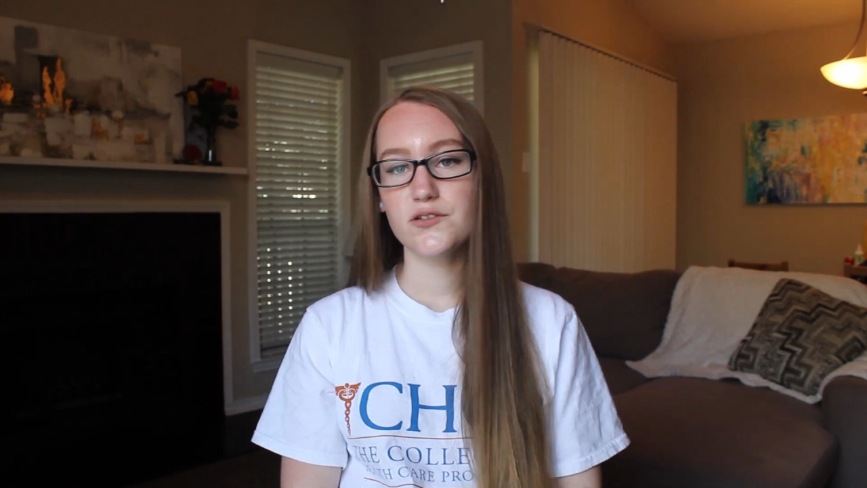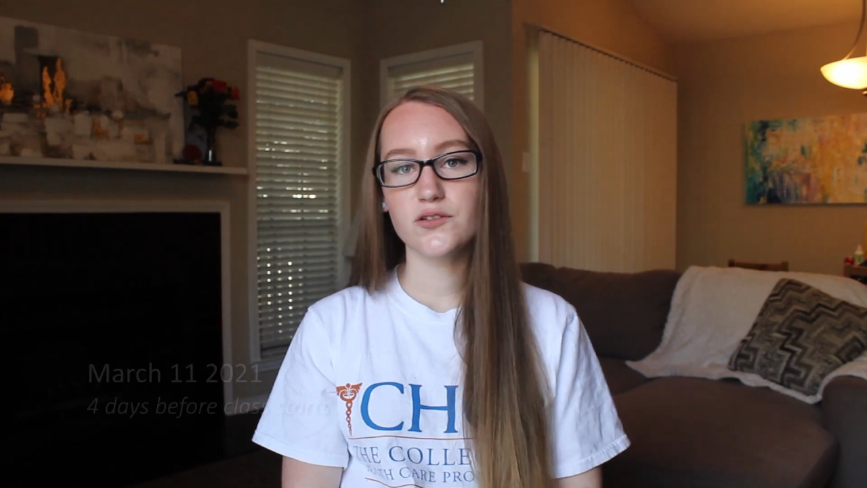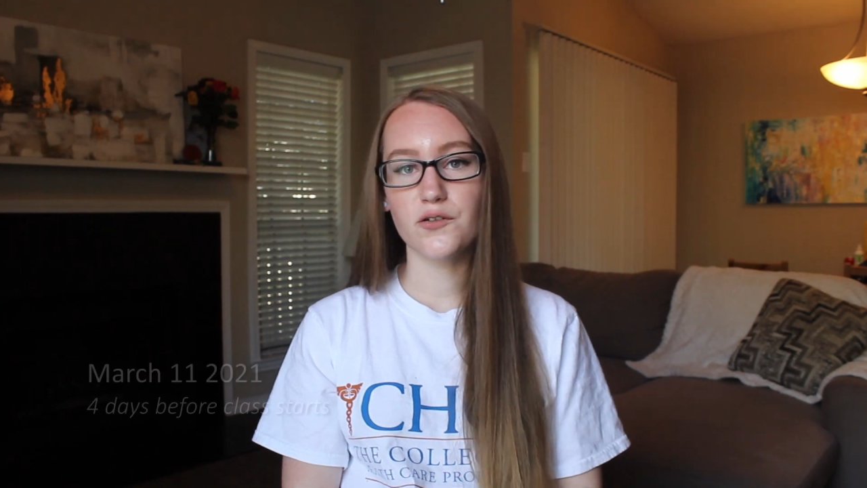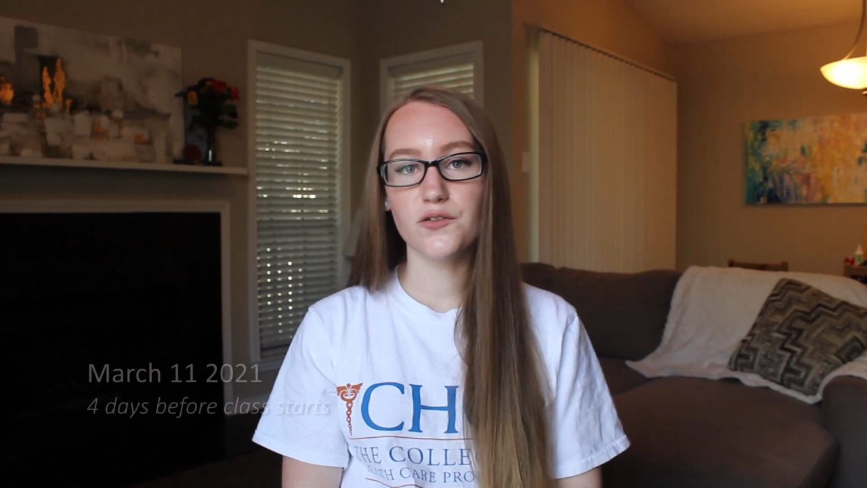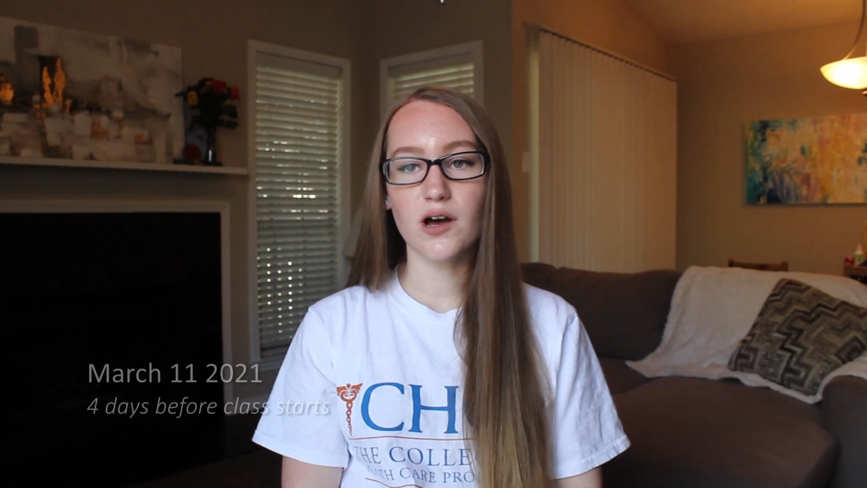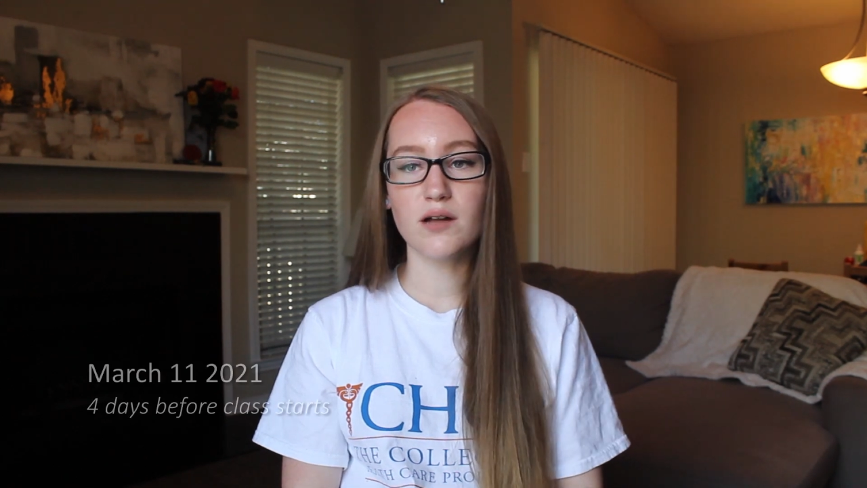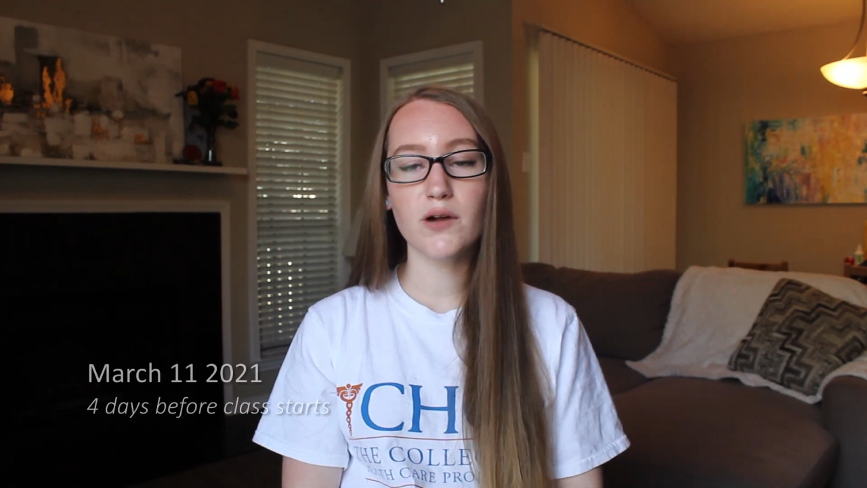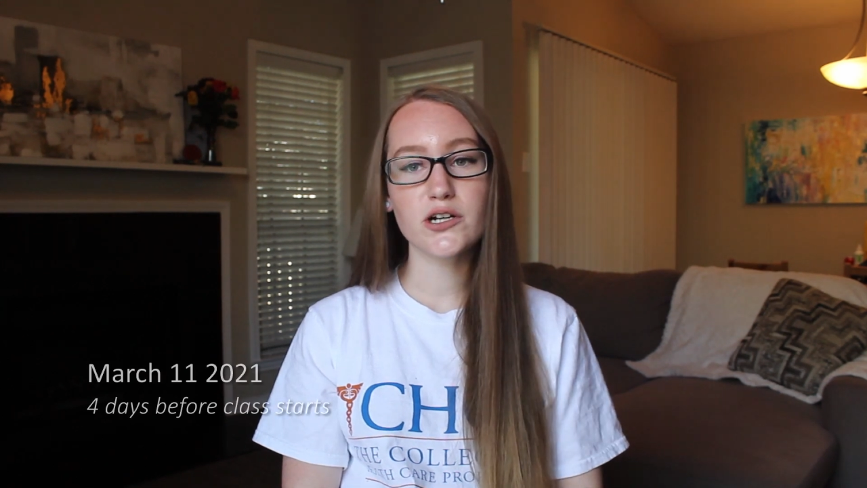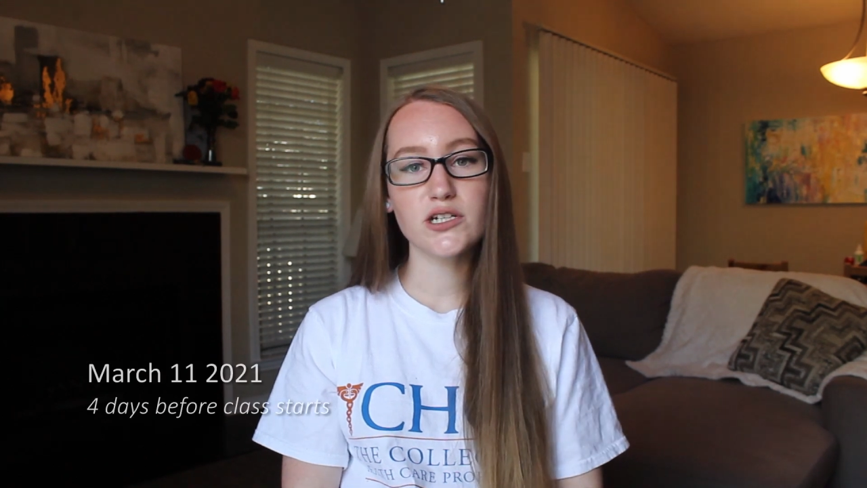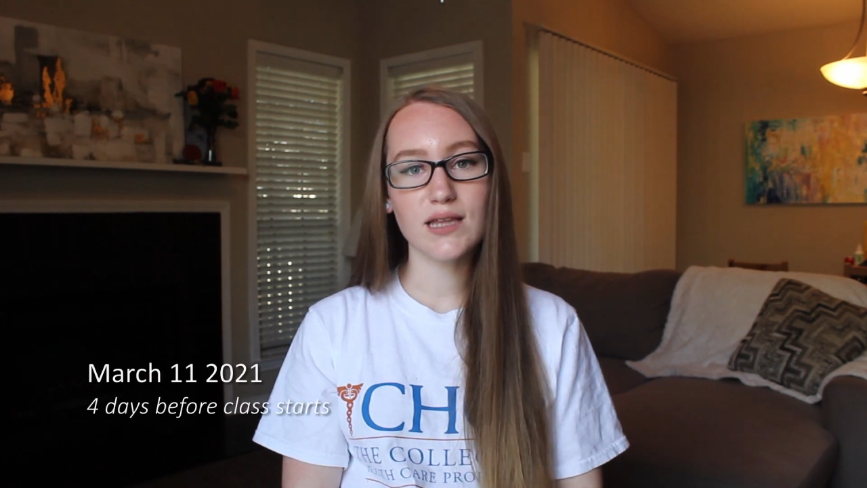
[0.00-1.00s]
So on
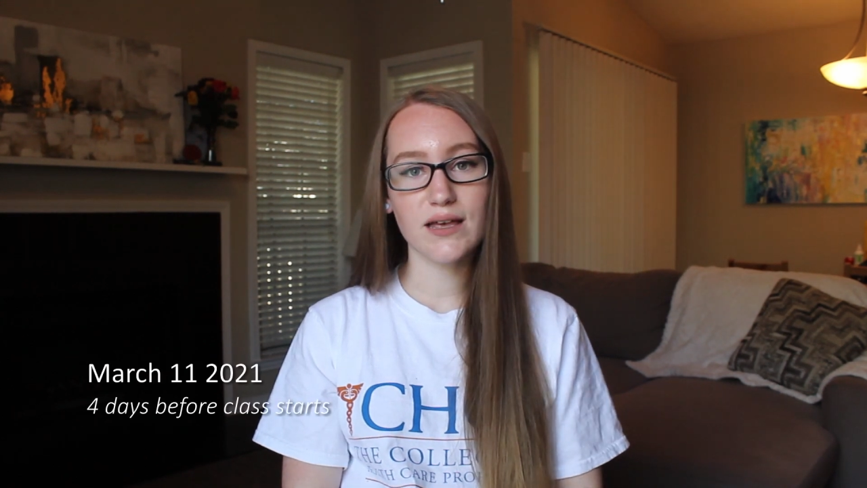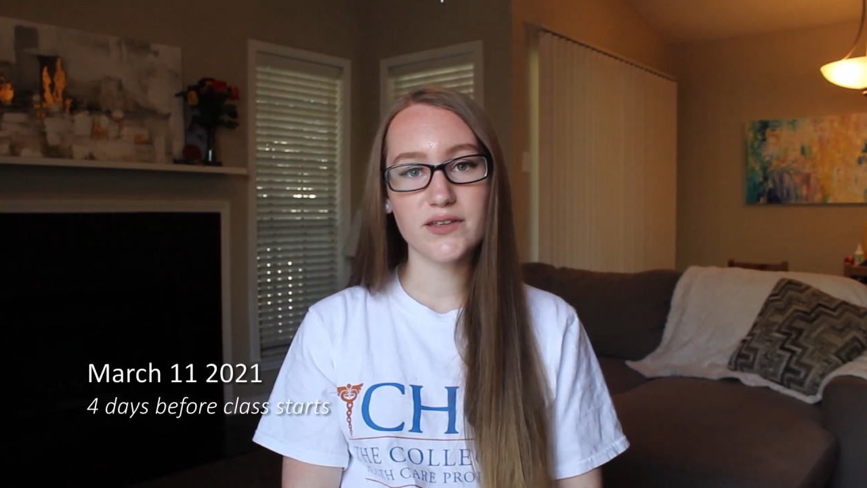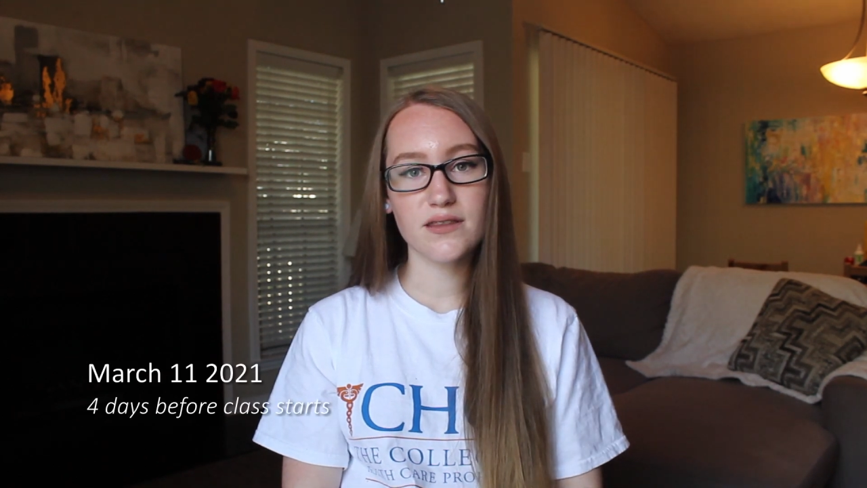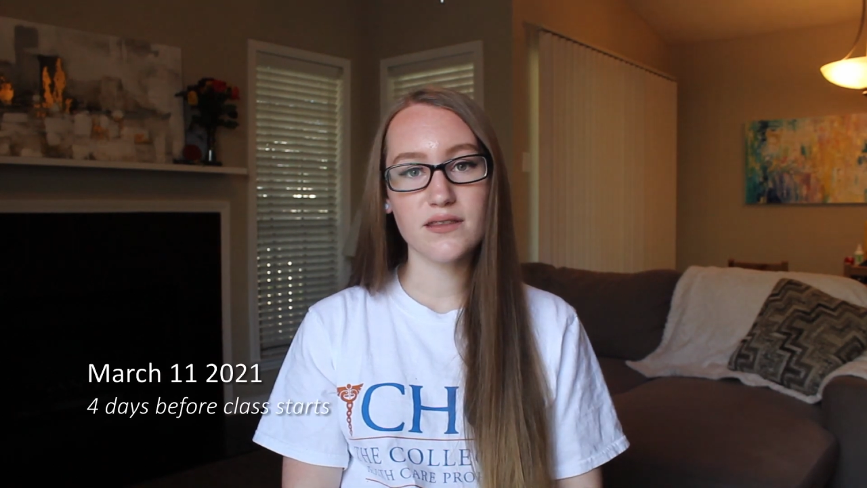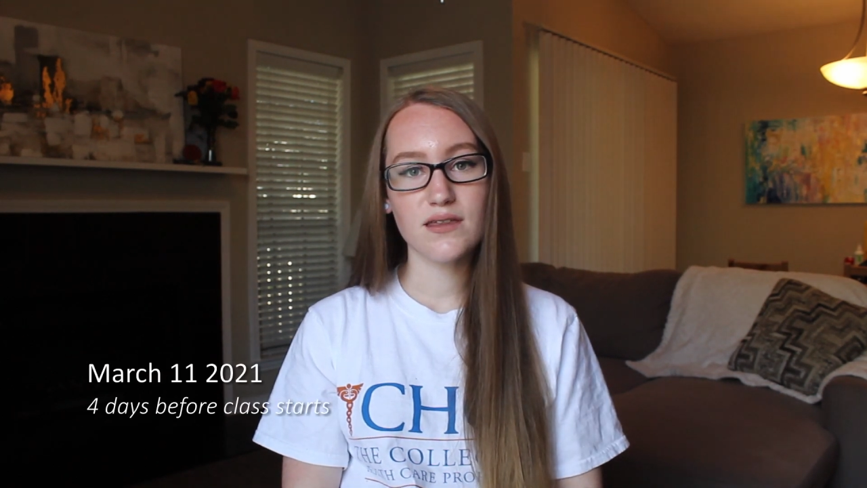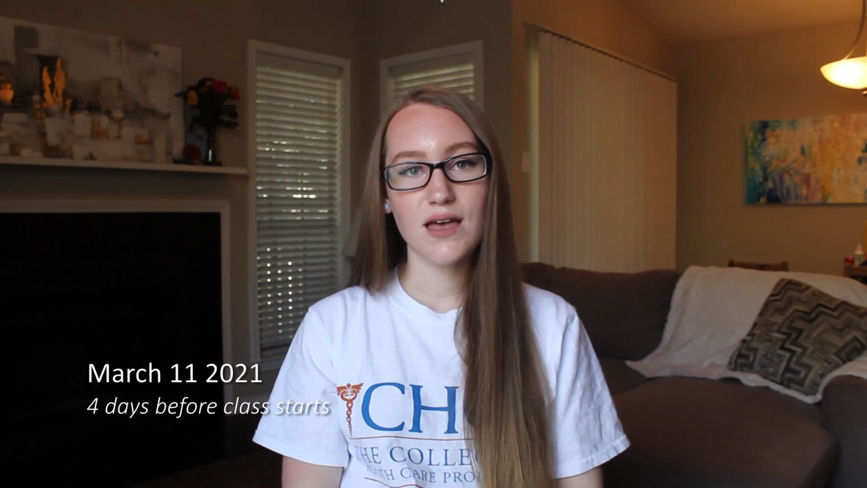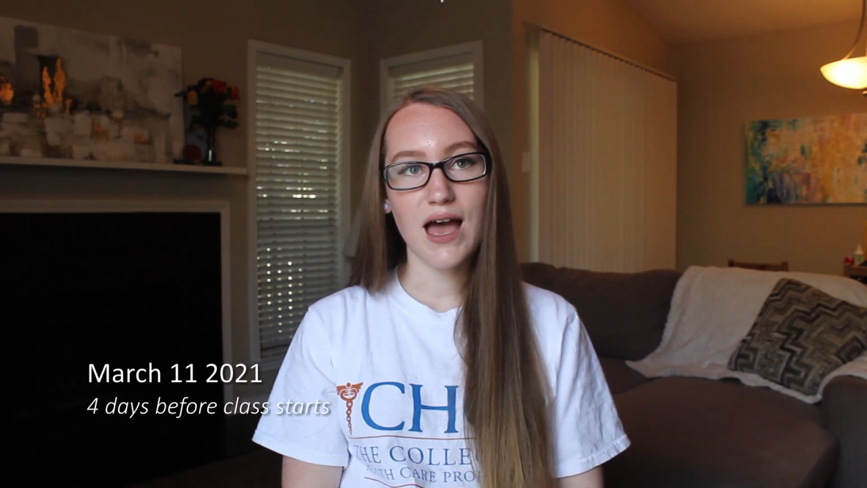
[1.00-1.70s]
March 11th,